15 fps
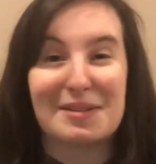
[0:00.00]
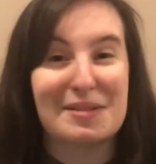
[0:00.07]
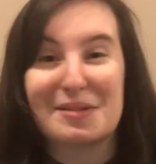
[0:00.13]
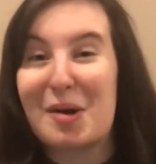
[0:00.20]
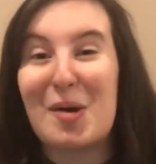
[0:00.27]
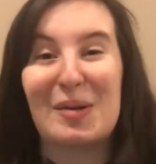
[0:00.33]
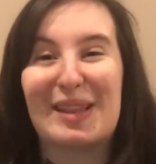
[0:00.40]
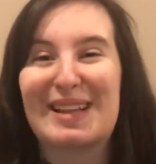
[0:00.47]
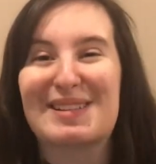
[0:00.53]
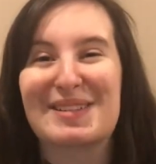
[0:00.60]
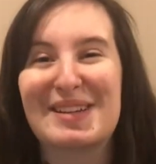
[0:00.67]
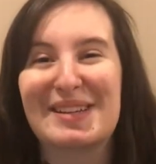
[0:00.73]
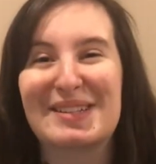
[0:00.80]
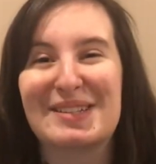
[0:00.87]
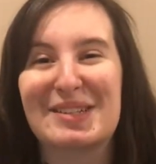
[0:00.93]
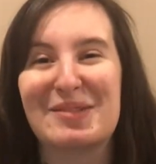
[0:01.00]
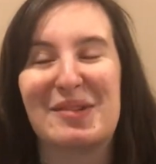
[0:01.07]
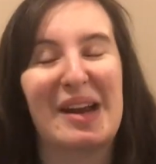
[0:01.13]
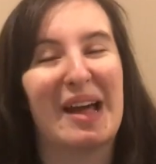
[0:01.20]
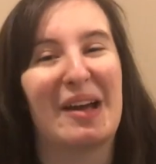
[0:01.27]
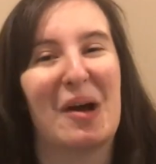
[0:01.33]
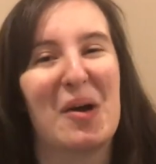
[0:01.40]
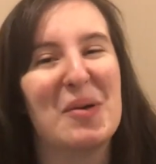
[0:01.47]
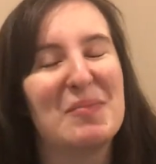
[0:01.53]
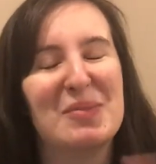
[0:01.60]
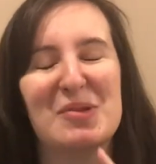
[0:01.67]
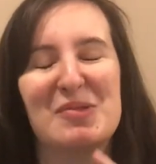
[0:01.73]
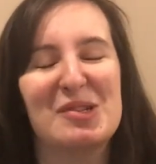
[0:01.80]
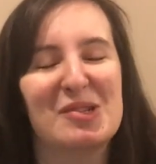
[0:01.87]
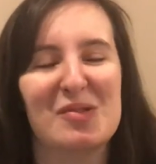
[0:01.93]
So let's get into it. I hope
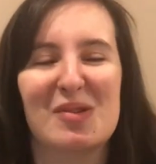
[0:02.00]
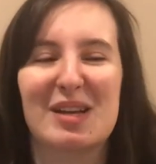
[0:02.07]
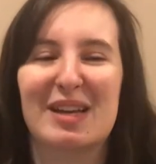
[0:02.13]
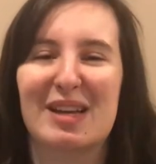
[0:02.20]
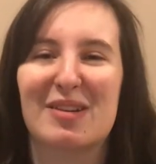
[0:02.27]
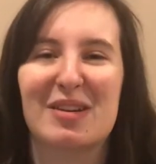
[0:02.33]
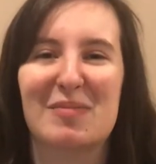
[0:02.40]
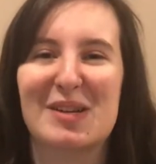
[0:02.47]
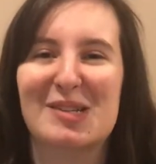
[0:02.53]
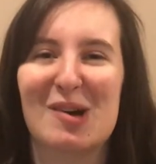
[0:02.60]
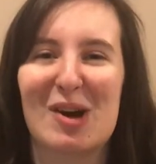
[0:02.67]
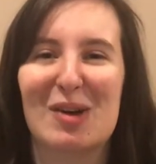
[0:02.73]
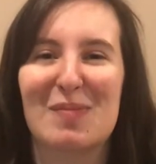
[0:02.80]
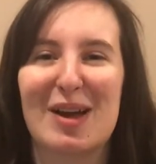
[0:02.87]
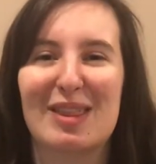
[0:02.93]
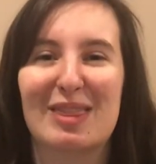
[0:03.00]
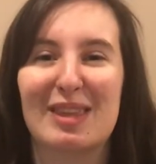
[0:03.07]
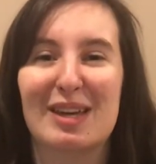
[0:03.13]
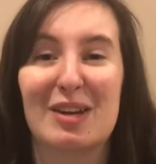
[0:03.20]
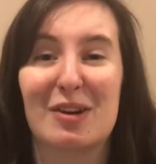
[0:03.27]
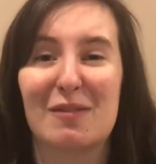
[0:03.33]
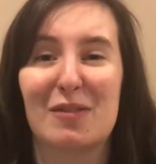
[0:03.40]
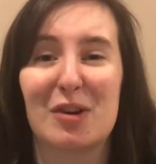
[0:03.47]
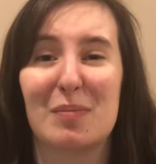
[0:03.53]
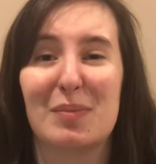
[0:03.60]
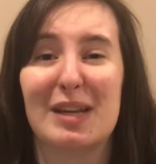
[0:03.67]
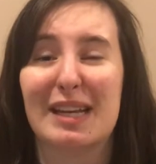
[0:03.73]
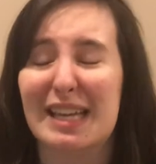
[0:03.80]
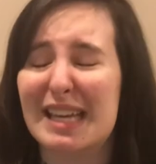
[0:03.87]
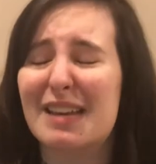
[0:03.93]
you enjoy hearing me talk about theater for a
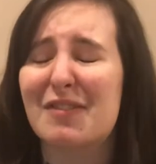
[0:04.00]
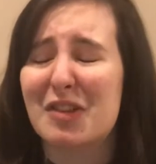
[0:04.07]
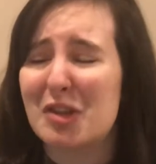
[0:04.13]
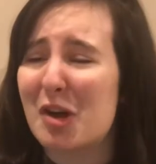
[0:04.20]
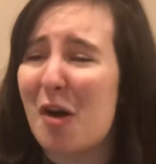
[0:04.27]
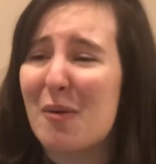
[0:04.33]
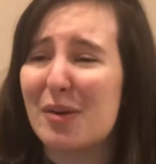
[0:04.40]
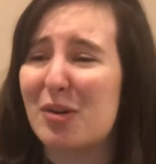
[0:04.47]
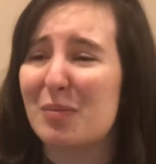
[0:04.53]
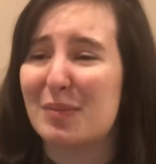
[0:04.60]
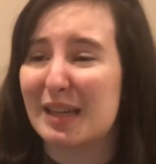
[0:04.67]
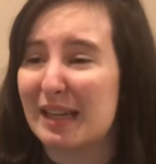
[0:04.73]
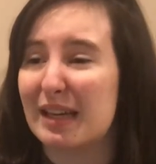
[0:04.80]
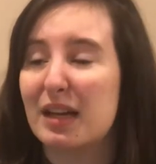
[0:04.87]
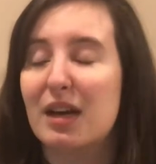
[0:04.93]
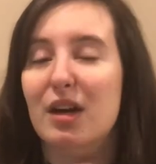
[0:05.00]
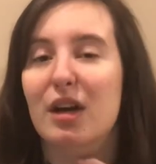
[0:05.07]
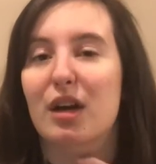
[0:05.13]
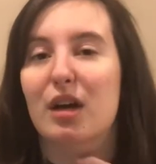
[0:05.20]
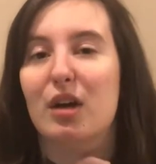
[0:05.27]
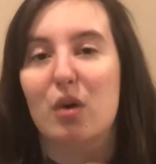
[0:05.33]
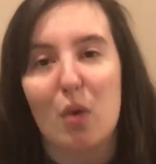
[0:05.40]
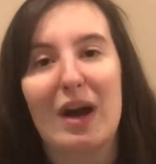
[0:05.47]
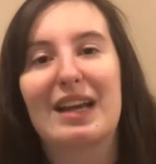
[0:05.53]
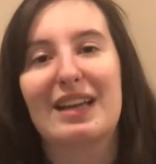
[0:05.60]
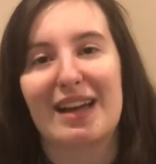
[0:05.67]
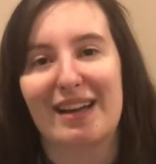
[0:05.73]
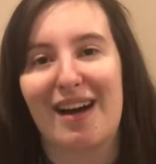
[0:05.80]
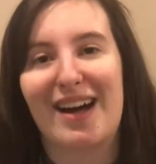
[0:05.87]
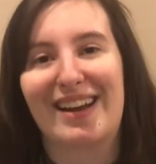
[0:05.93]
bit, even though it'll be quite
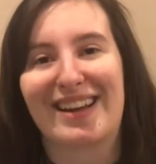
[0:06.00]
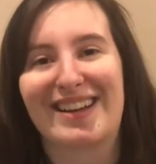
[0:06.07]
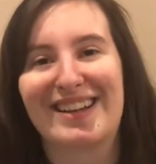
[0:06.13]
chaotic.